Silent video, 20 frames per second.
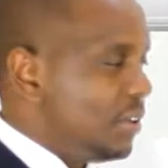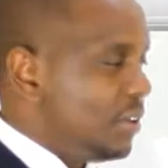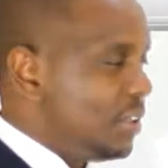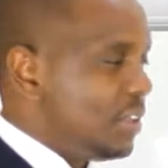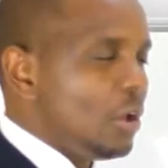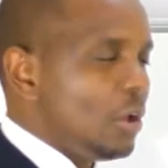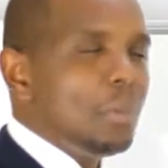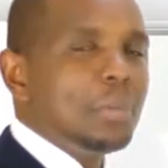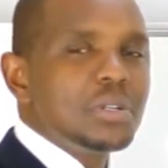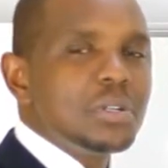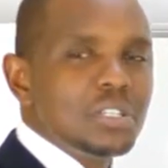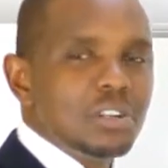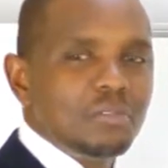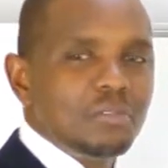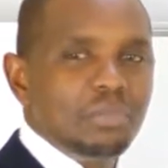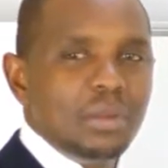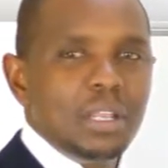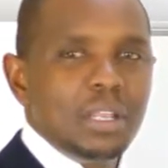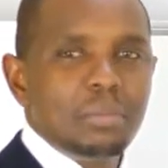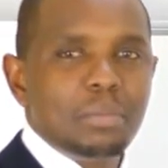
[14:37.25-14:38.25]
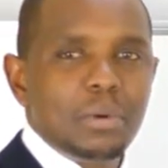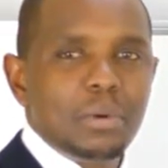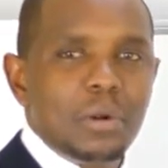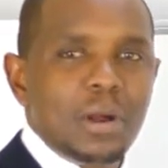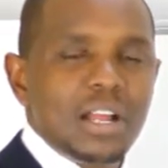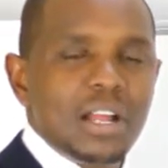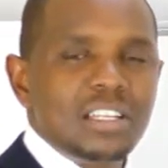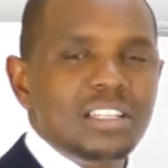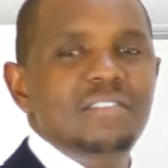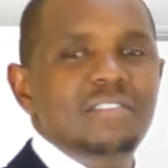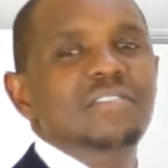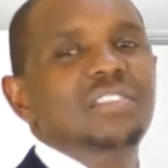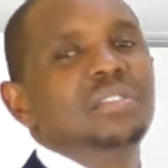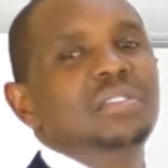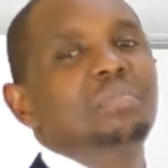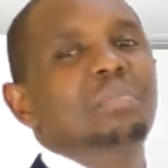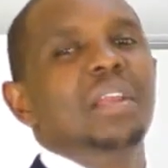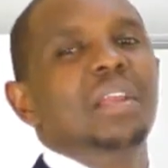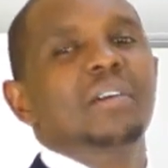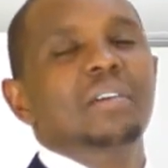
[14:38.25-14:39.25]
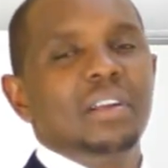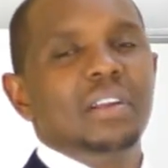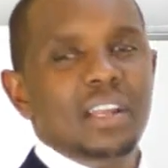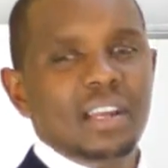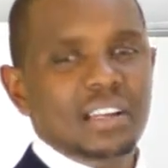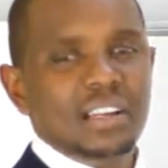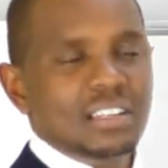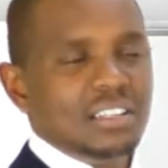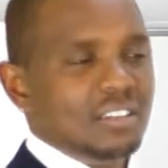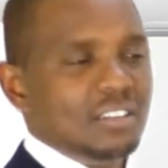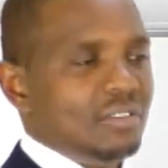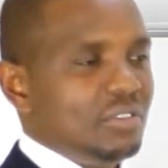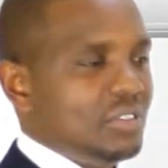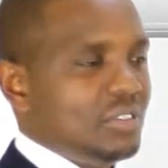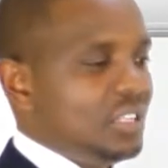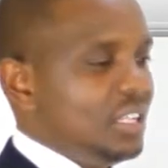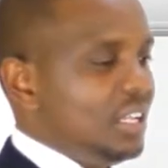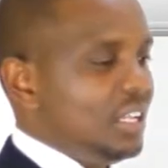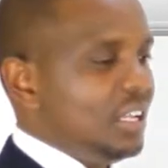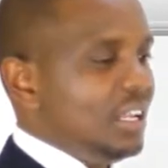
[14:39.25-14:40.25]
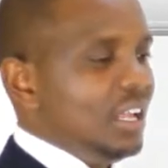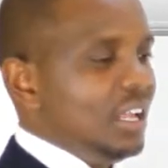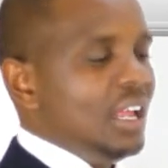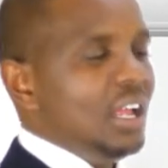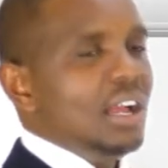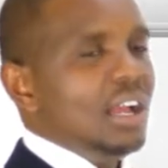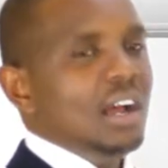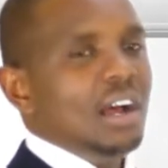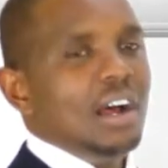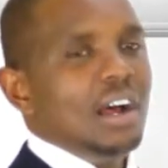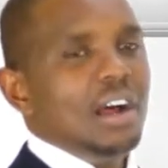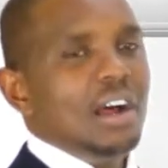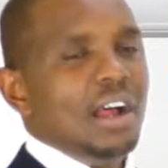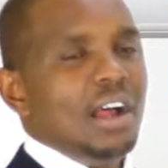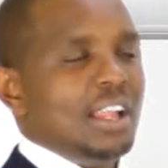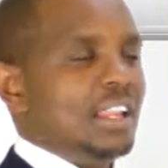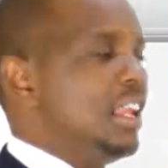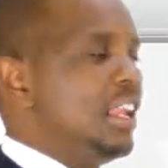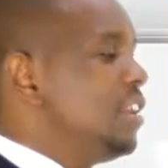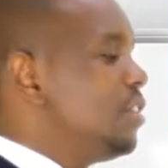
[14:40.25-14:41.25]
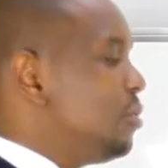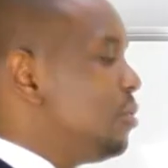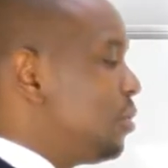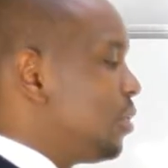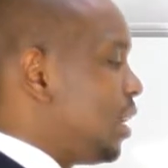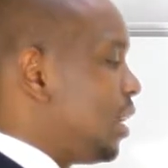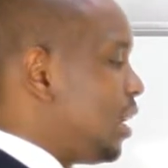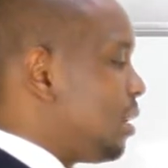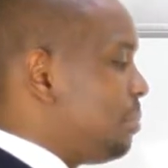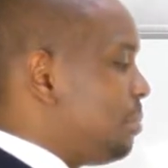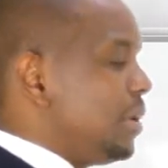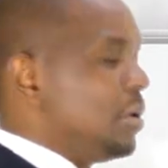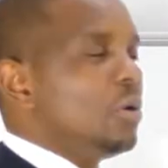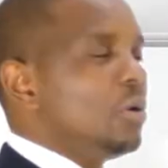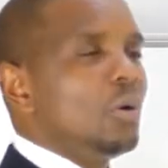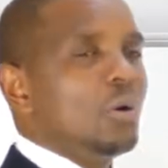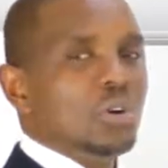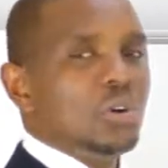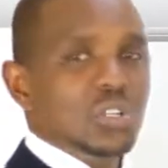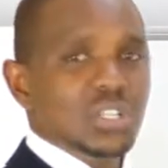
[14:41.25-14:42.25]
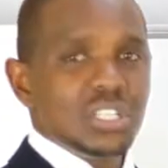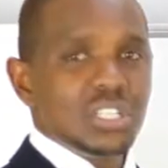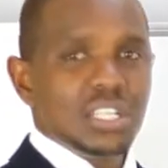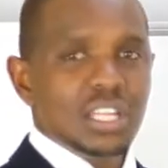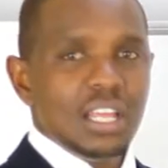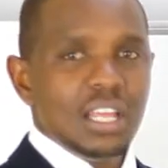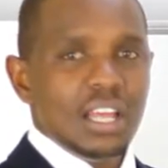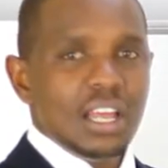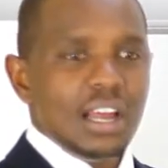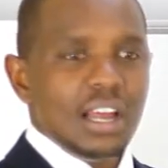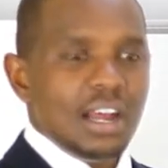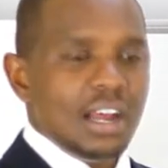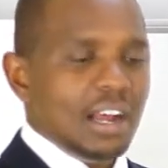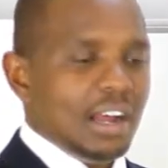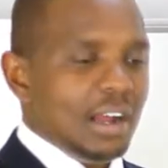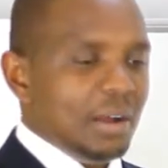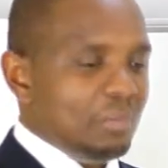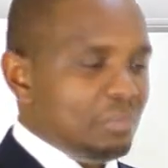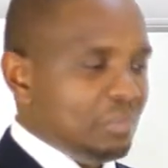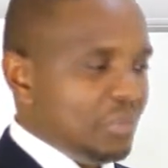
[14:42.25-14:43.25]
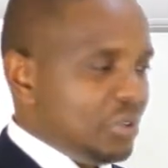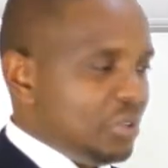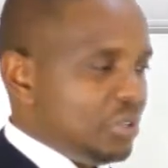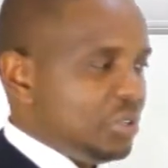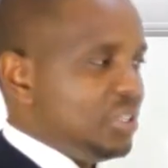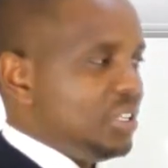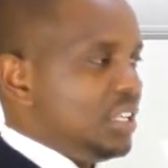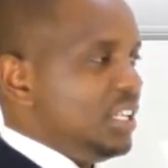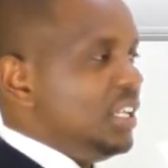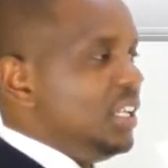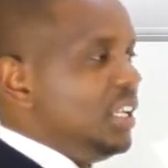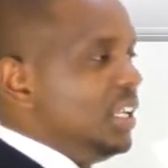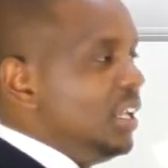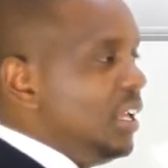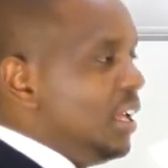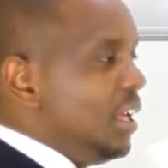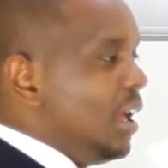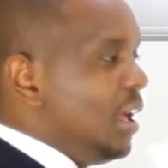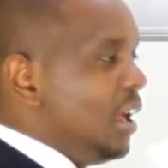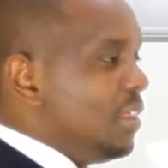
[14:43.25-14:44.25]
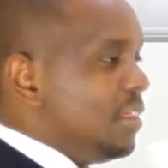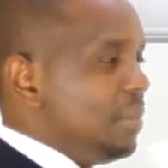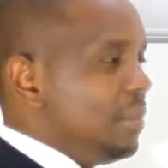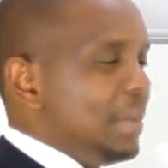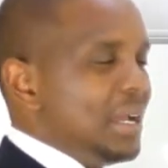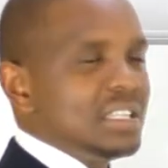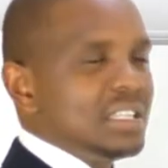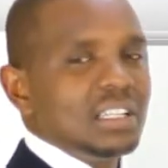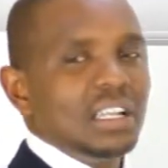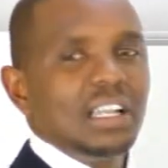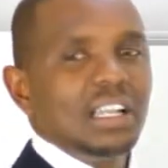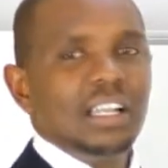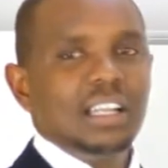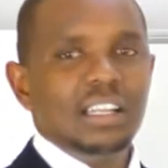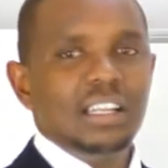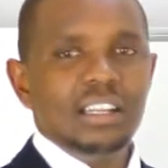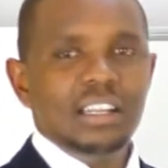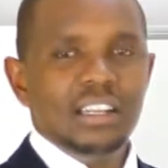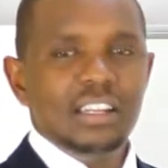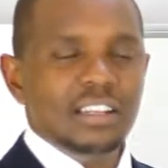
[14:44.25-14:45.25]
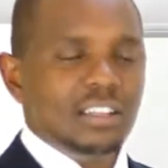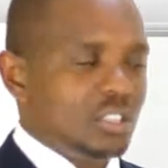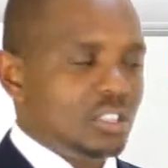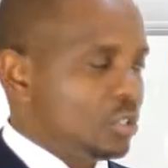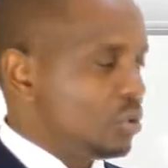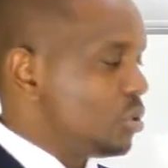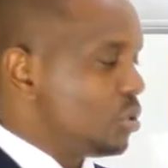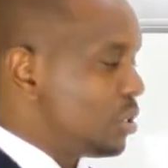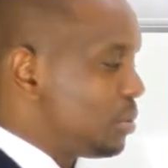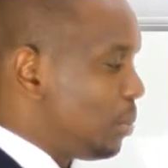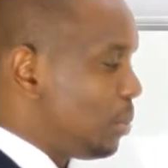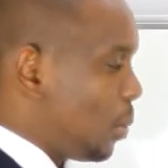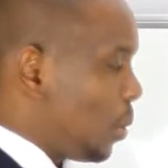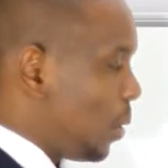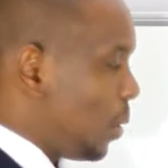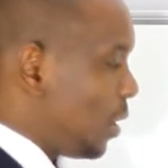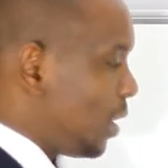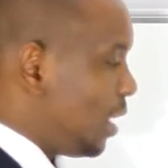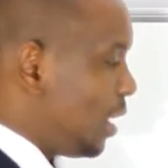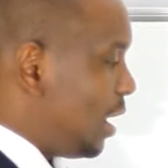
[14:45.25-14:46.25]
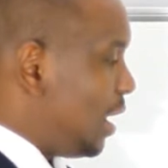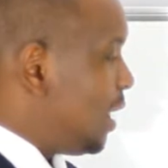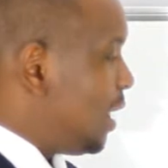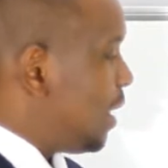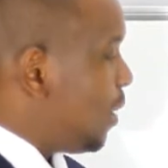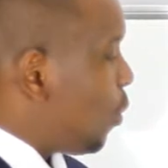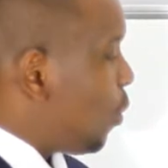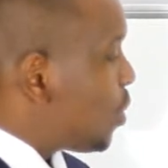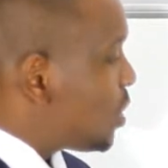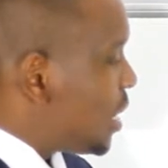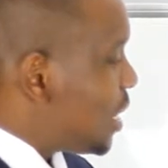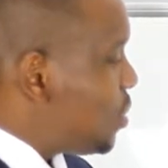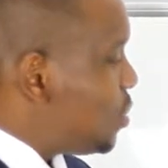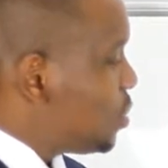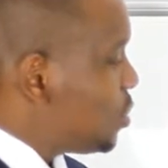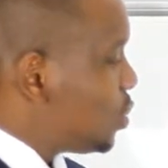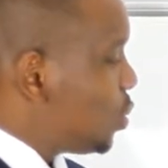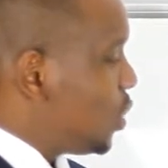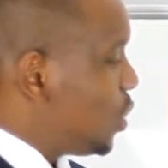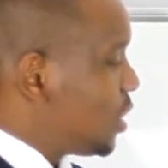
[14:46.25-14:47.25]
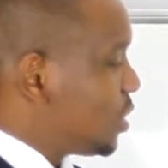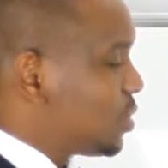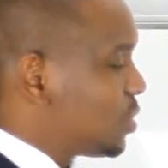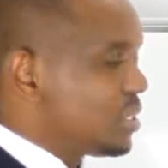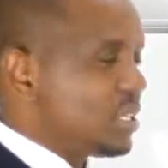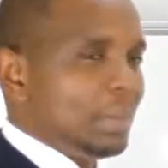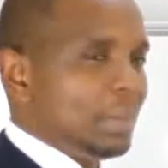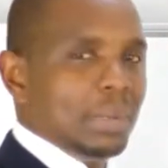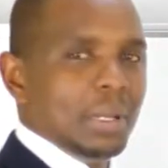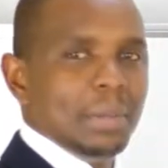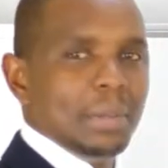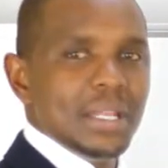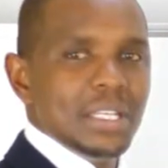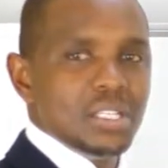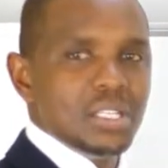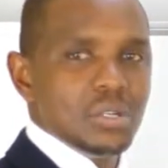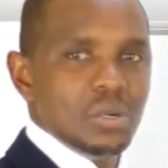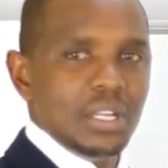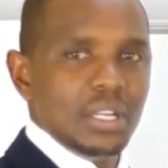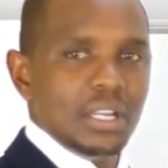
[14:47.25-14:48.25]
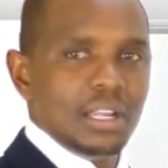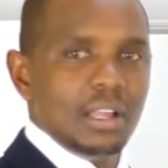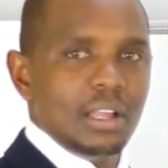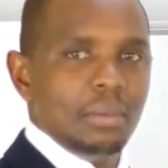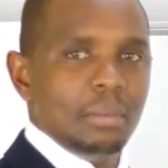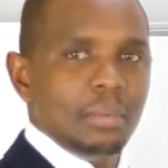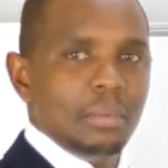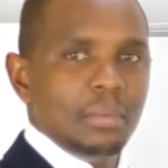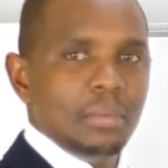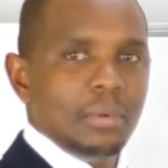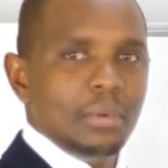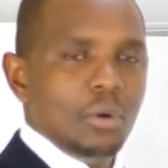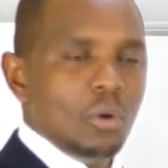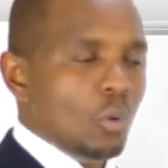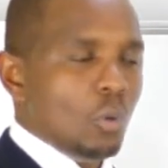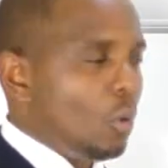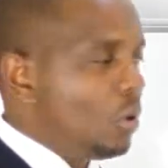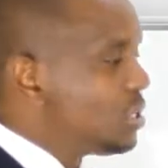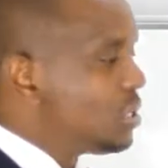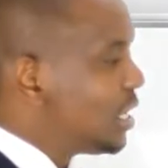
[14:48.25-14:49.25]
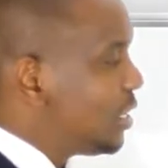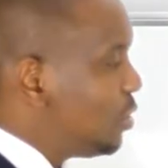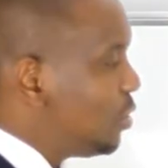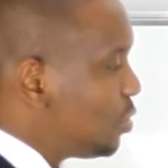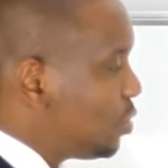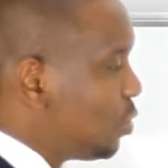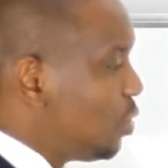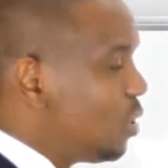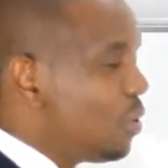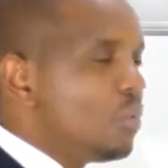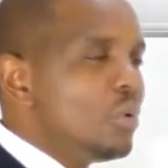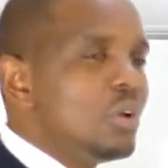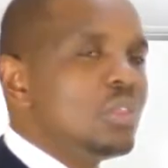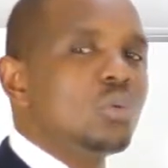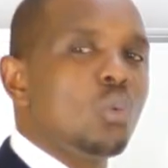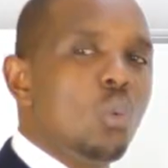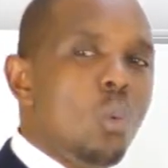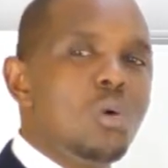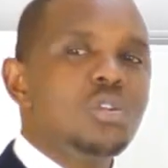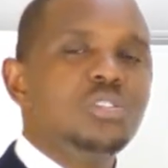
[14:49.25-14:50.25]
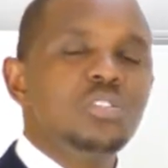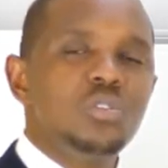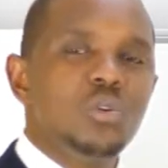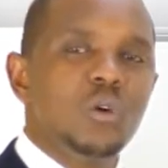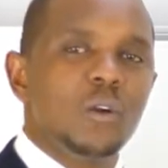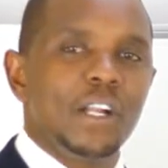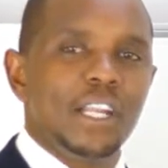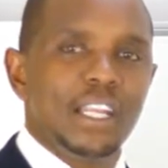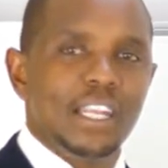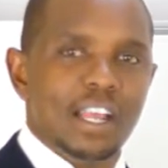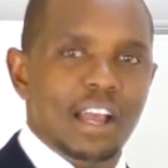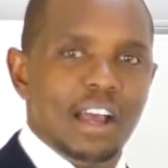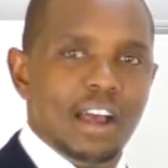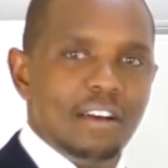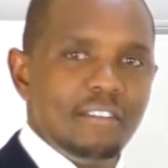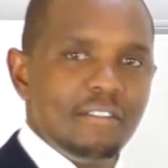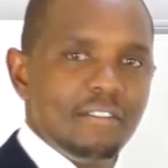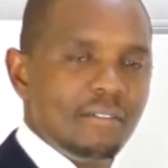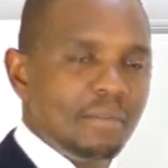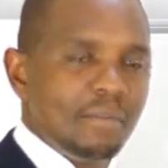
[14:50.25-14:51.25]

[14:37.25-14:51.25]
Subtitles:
The opposite of being proactive is being reactive. You see, I can't do that because my salary is too small. What are you doing to supplement your income? What are you doing with what you already have?